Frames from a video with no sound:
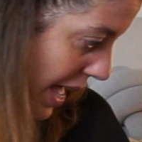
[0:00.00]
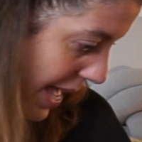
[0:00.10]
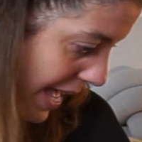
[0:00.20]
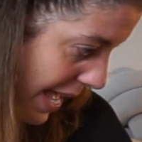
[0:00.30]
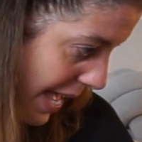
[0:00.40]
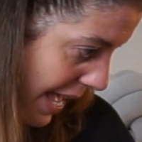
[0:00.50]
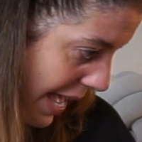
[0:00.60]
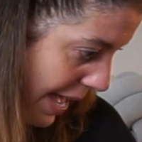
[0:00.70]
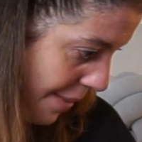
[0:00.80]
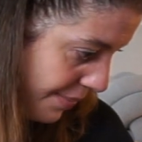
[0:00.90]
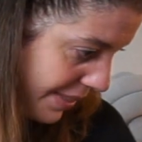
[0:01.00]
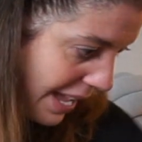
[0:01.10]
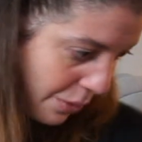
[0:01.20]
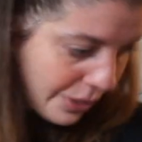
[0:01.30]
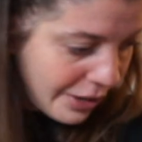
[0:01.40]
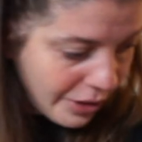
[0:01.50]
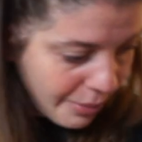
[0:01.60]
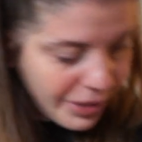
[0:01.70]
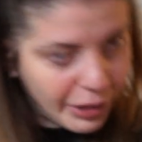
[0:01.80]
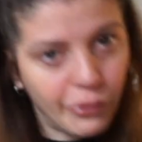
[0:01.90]
Then we are going to
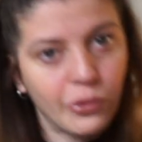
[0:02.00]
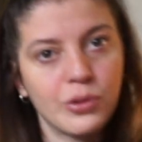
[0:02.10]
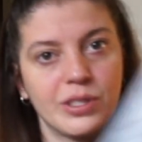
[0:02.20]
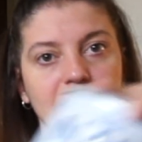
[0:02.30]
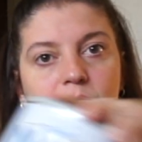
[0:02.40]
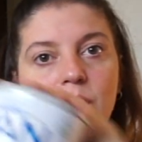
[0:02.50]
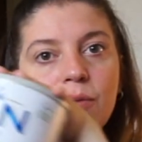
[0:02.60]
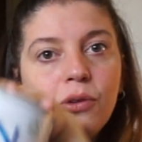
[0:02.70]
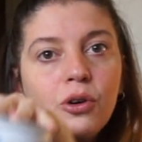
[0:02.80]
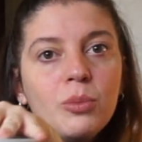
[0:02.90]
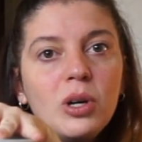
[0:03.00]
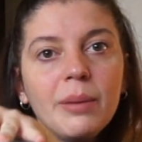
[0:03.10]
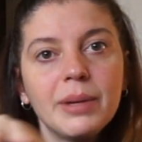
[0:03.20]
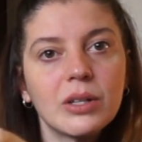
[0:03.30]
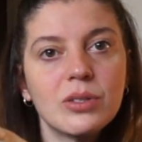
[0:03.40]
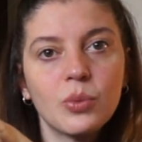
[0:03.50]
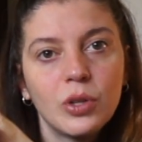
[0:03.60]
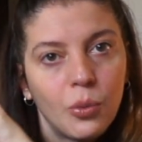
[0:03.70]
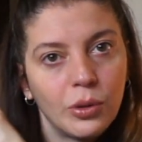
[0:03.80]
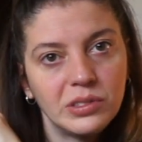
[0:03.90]
bring, of course, his formula, because we
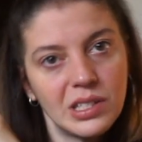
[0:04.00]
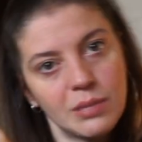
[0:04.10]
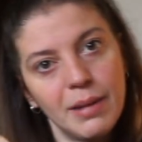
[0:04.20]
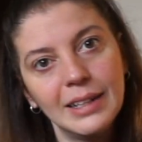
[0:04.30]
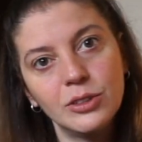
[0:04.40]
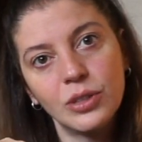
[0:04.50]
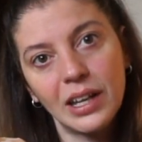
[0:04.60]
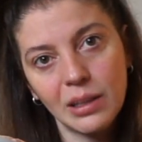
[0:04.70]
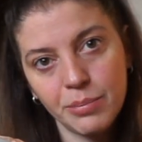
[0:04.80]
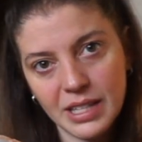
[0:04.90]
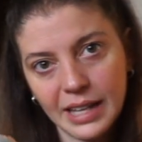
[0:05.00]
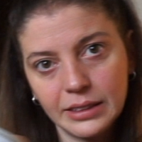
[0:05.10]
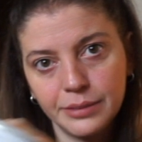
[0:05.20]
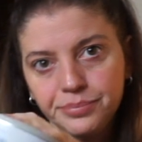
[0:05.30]
don't want his belly to get upset